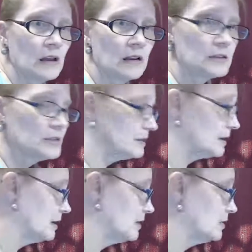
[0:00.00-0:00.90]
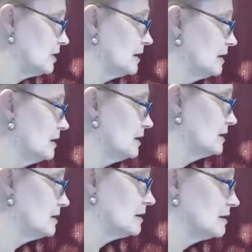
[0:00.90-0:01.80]
I'll just kind of try and lay
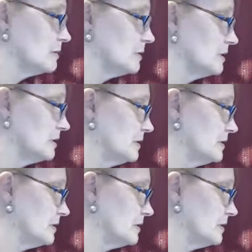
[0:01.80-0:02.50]
these things where you can